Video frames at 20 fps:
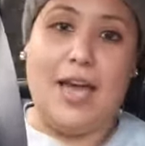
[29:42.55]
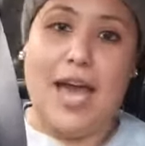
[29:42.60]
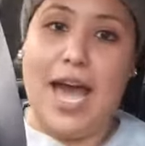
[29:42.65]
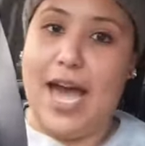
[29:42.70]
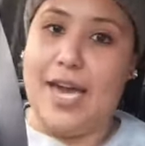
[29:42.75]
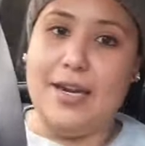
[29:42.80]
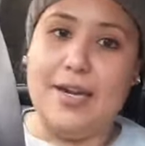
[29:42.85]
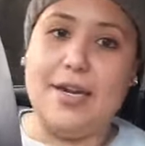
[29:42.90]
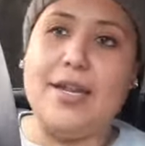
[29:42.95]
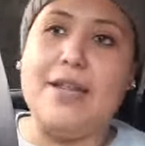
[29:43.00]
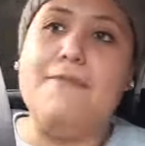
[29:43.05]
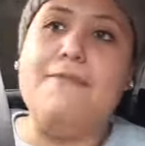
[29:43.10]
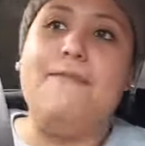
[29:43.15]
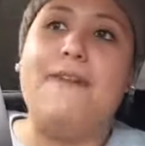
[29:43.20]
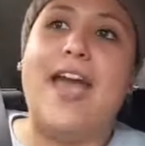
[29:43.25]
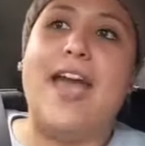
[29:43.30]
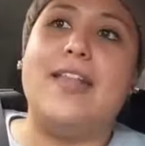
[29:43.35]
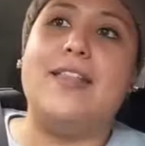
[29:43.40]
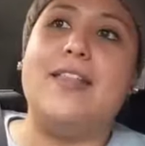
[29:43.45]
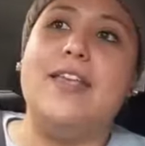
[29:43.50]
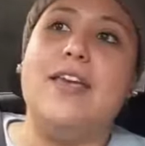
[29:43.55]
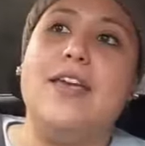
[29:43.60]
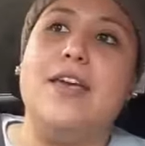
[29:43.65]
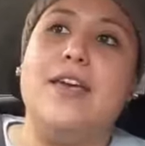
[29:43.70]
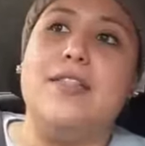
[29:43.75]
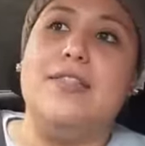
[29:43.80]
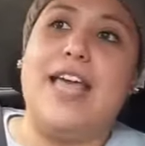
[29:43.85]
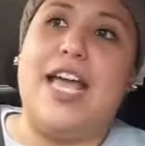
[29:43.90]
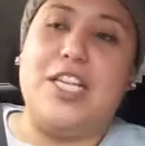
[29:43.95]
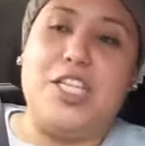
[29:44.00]
I didn't invent
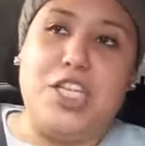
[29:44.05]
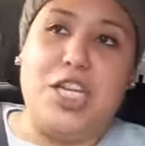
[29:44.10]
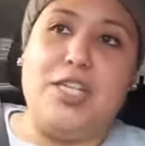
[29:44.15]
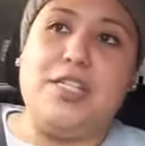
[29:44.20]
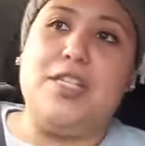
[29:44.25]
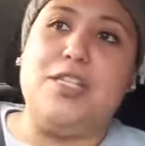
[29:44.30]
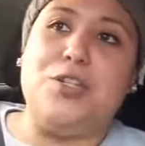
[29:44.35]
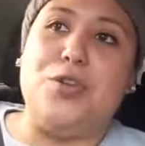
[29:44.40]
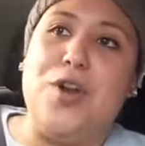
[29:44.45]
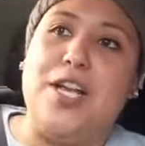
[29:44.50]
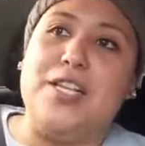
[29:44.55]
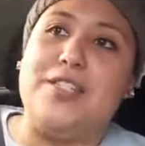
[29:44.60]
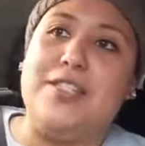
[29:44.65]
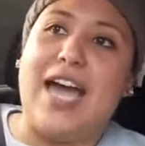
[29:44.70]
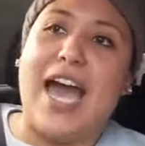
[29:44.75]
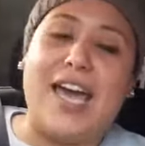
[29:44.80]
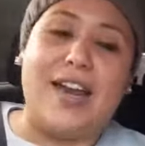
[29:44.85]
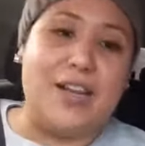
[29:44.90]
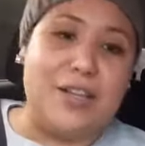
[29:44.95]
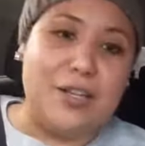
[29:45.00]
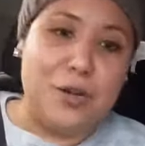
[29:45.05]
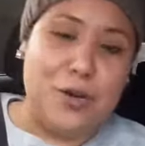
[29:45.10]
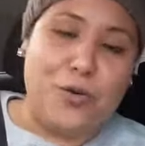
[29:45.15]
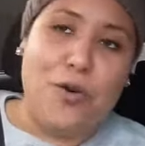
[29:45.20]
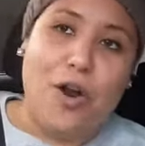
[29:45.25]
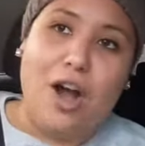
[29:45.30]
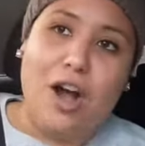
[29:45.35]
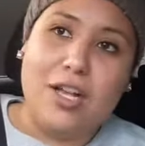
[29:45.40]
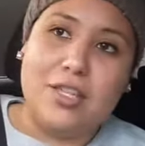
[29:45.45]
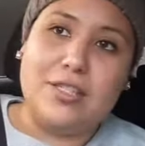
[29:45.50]
that Jesus Christ died on the
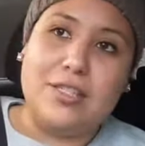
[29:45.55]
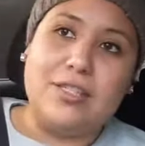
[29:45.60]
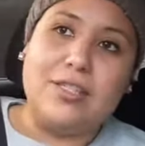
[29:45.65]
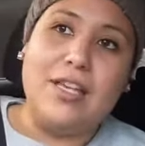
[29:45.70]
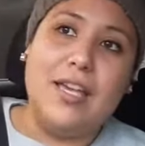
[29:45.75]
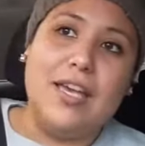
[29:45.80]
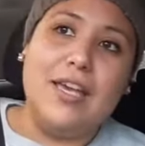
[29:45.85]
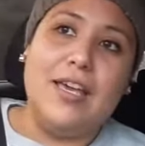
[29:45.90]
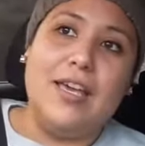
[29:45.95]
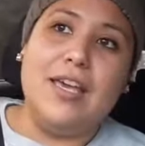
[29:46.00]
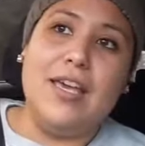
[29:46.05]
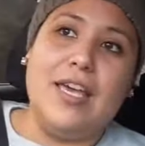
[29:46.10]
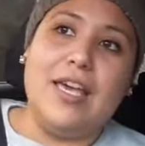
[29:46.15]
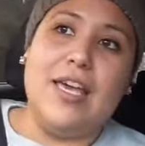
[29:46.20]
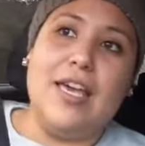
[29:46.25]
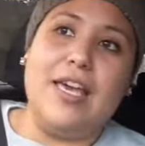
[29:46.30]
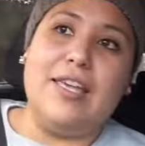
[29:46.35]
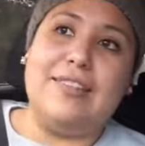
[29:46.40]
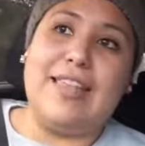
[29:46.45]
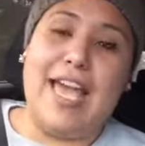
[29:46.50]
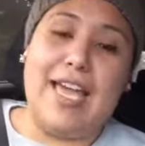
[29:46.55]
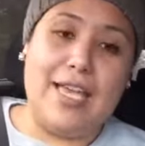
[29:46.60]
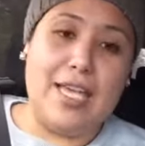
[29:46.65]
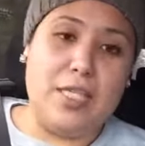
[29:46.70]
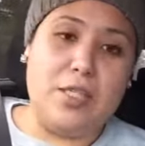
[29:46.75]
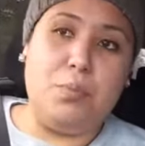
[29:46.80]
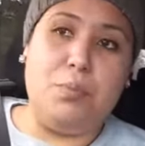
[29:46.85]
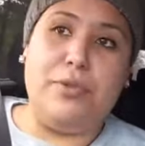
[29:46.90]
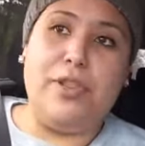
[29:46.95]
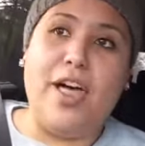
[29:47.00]
cross, that
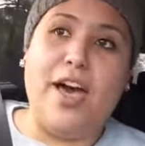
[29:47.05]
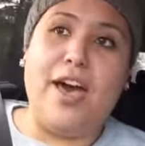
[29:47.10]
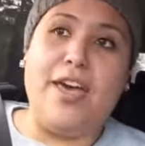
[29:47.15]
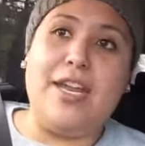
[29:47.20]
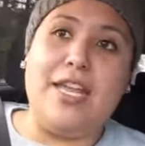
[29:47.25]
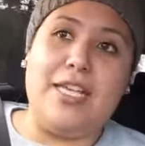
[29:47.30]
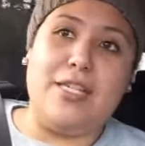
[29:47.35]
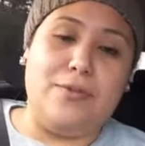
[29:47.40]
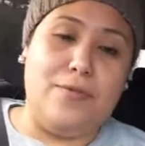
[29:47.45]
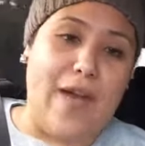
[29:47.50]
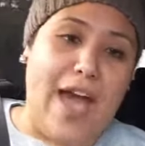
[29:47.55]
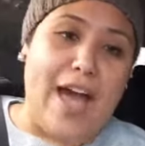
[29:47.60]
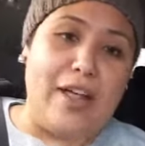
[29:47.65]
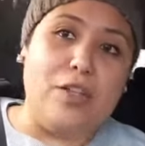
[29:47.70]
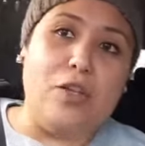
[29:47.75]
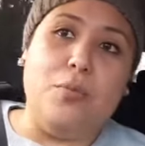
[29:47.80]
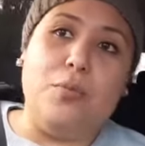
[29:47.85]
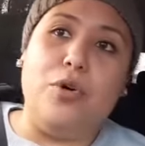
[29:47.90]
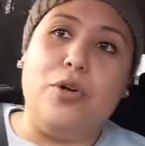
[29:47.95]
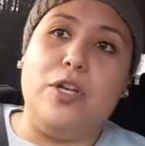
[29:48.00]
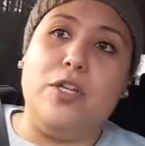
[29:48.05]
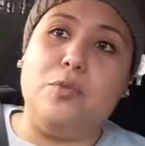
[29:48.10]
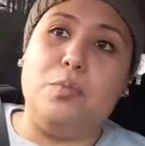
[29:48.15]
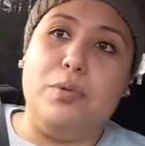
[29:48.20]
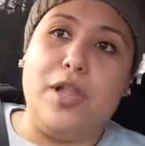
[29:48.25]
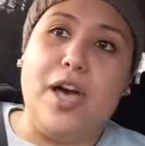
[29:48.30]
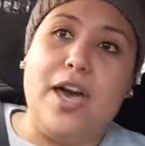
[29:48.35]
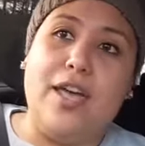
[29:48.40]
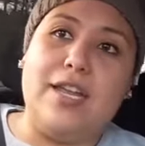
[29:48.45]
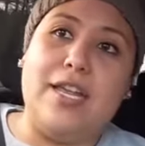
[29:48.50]
his blood is valuable, his
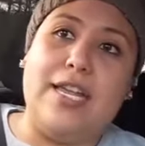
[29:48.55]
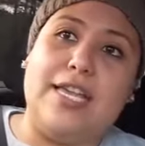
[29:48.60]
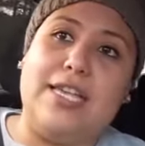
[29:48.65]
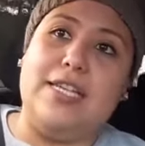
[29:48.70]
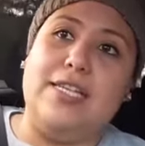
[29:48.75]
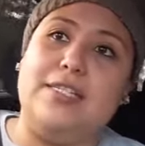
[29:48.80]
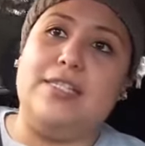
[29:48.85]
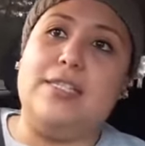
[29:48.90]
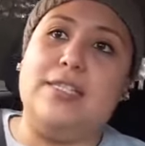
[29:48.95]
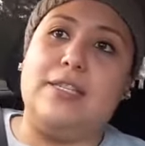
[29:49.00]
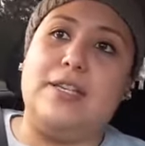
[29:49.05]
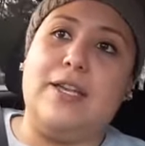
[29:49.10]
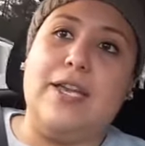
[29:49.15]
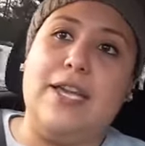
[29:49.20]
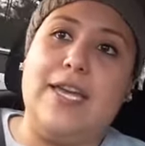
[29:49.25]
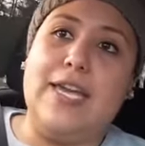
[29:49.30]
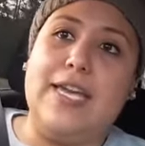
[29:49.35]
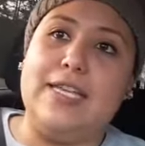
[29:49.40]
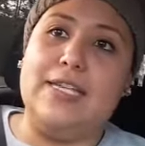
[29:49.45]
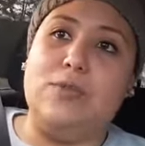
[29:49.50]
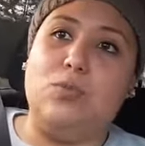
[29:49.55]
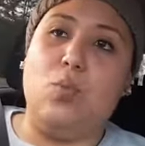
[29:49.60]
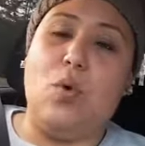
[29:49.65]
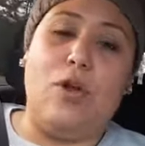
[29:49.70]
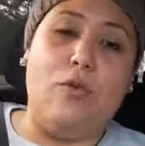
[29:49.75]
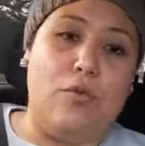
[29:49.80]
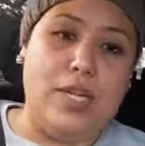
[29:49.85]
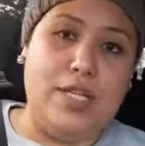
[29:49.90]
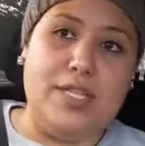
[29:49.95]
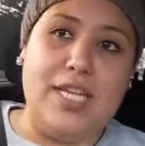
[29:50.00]
blood is is
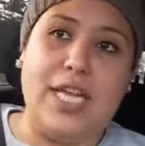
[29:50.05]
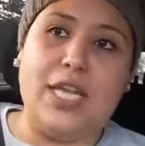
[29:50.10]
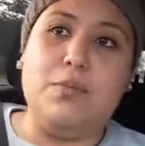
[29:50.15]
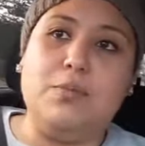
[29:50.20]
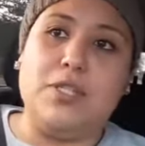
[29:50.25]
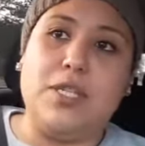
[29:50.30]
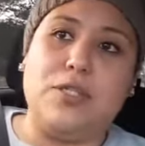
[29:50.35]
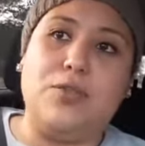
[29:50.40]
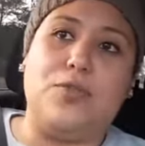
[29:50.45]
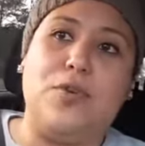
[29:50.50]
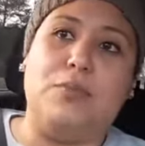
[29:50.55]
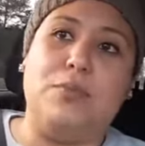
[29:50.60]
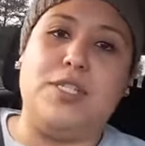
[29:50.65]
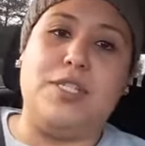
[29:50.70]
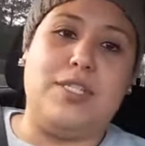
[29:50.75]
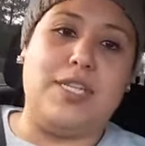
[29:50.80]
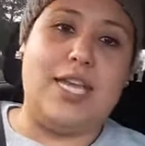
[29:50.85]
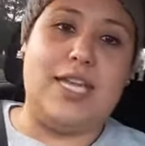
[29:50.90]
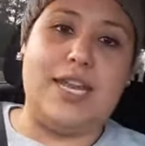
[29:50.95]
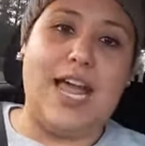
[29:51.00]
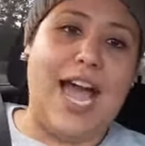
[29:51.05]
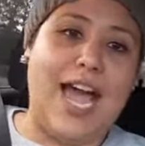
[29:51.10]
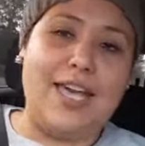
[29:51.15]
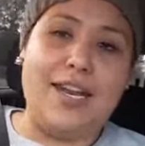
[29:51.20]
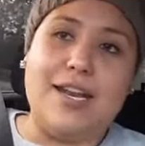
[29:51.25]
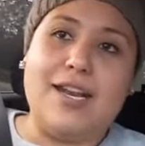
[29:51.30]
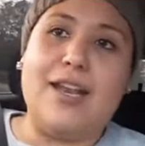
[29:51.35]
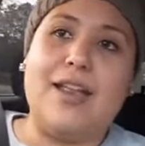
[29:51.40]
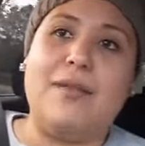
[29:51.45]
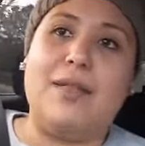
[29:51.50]
what redeems us from sin. I
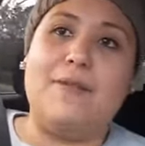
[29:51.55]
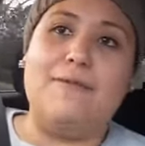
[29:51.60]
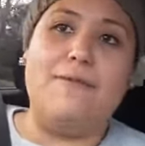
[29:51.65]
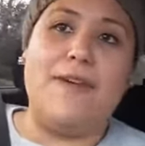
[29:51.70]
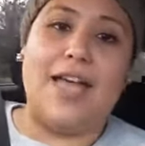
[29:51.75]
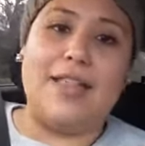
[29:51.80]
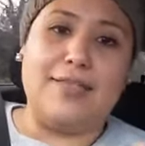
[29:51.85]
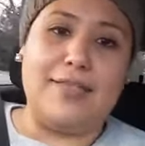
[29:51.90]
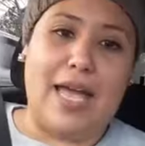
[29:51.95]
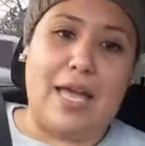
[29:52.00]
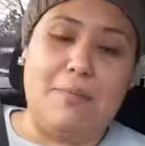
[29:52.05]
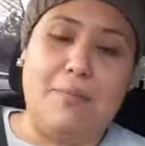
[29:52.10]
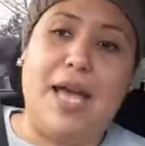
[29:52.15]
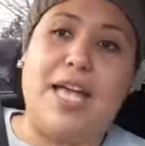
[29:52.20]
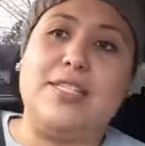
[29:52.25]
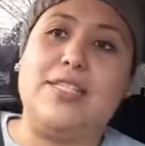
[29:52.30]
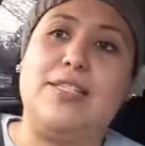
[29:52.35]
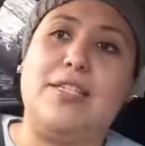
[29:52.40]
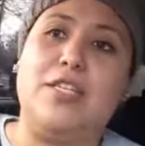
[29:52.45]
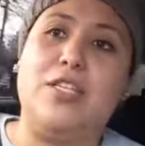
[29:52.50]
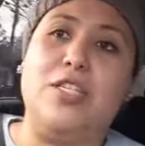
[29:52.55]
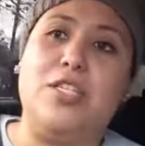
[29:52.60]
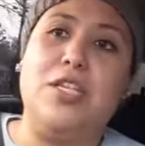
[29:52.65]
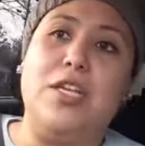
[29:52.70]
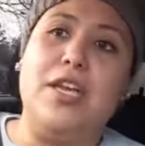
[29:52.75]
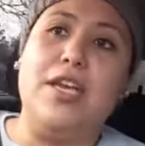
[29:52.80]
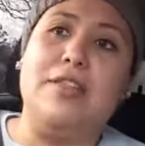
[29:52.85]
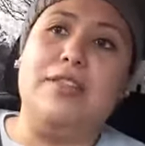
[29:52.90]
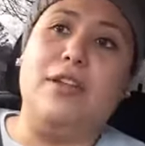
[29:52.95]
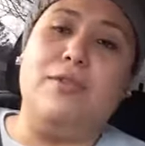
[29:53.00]
didn't invent that message,
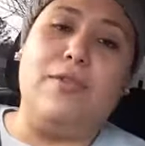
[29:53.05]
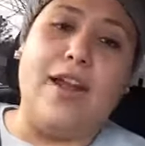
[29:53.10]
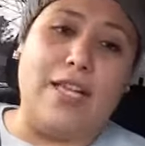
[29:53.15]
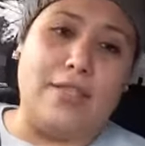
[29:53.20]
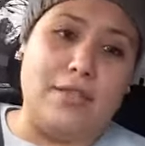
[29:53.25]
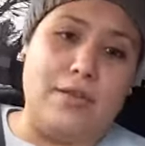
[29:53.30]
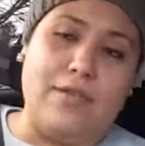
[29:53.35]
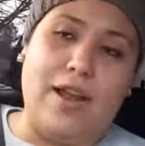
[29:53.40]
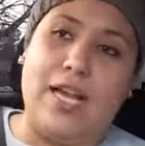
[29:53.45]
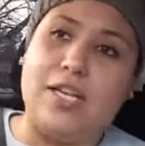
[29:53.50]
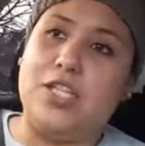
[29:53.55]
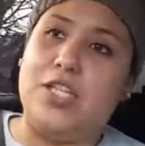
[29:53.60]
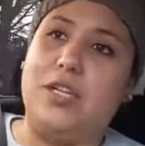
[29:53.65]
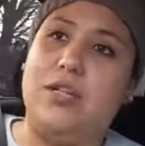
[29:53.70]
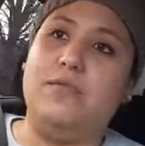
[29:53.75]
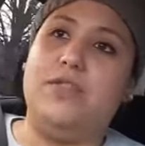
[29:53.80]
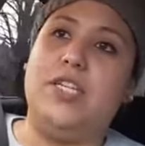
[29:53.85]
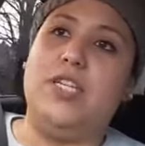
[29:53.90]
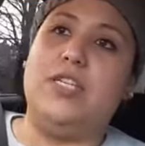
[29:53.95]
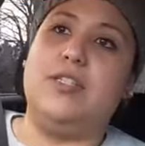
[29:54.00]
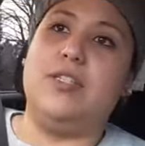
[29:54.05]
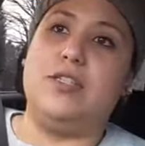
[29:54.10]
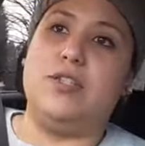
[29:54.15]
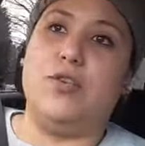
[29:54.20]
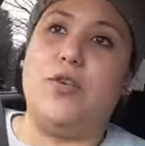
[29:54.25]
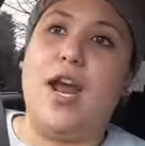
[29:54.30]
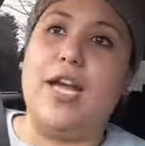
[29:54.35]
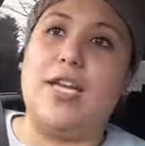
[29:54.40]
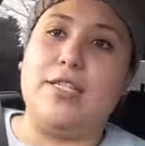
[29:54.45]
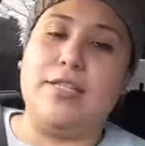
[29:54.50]
the resurrection of Jesus
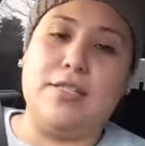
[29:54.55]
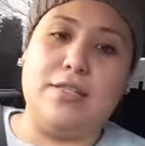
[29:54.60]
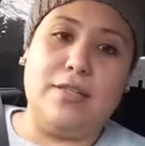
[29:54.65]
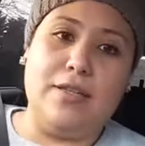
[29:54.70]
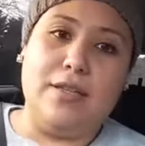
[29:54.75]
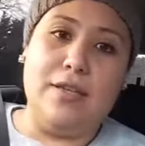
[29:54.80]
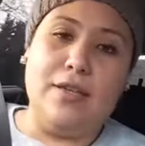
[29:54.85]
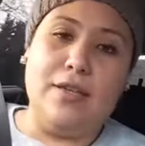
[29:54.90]
Christ.